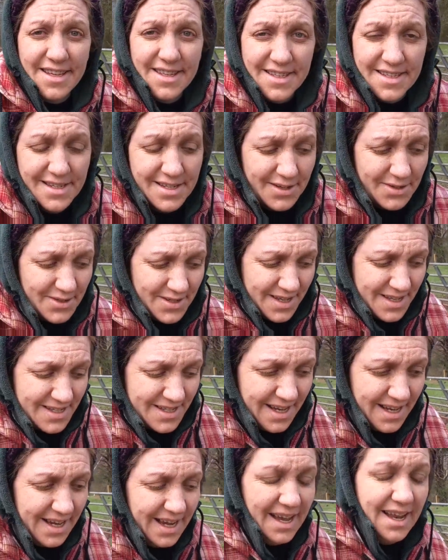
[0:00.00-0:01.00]
So
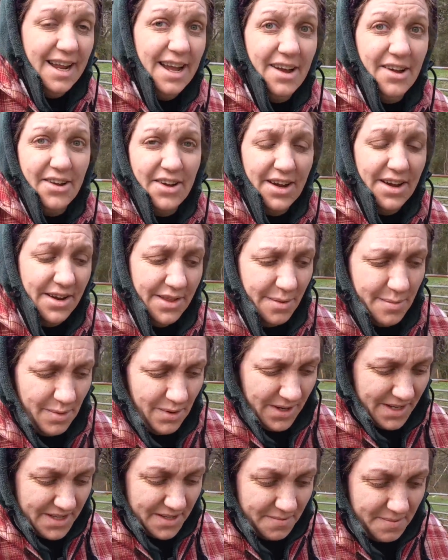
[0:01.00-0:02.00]
since I got out here, the
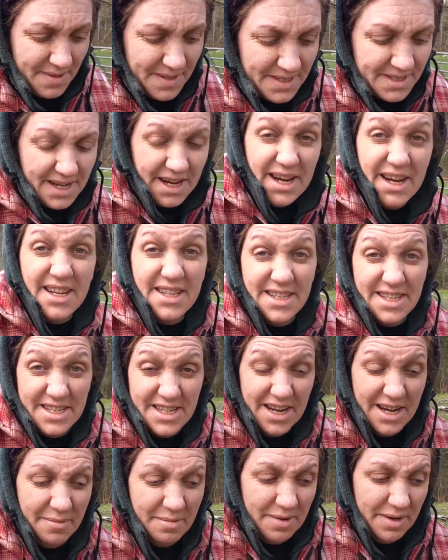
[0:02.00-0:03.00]
boys have been saying, is it
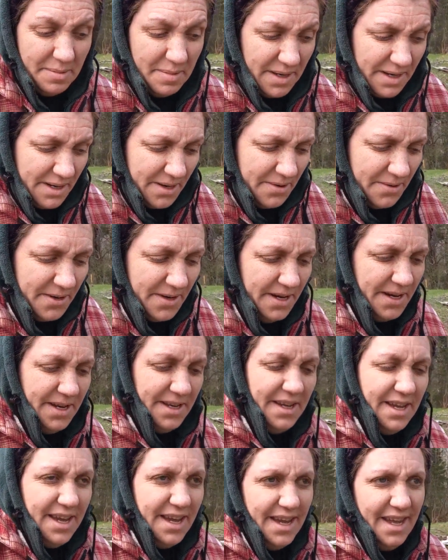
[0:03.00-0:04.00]
time to be going
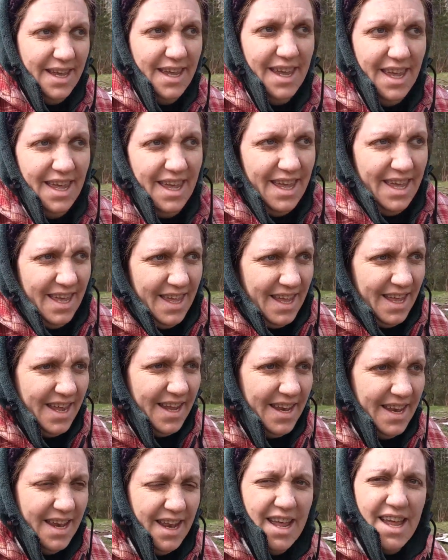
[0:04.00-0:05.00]
in yet?
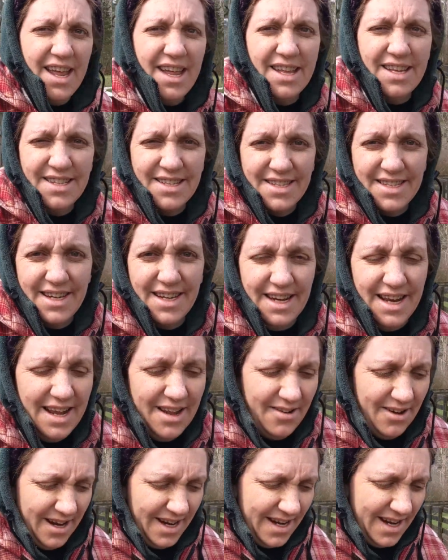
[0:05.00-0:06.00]
And seeing
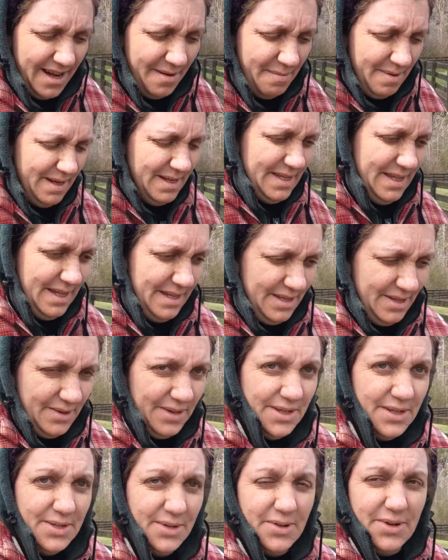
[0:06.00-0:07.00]
how I got busy
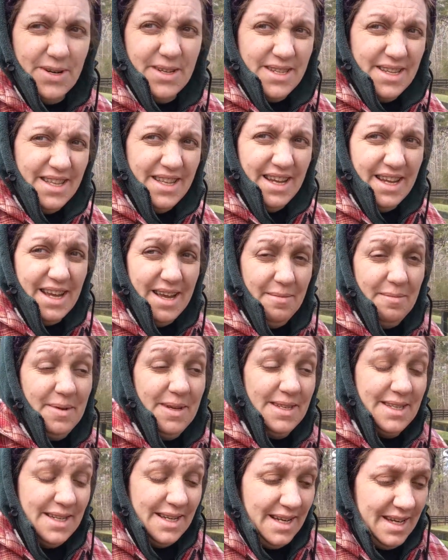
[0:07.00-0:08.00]
doing chores and they got
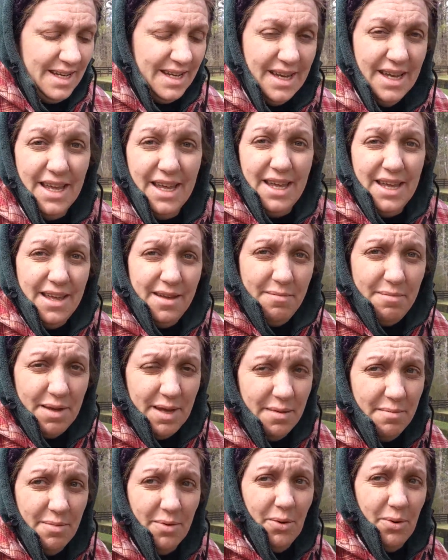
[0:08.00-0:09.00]
busy
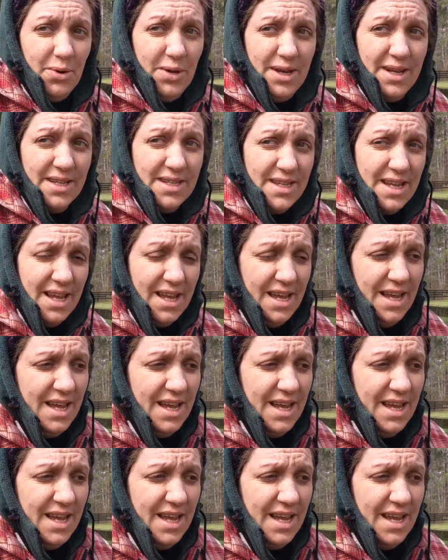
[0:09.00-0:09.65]
being boys,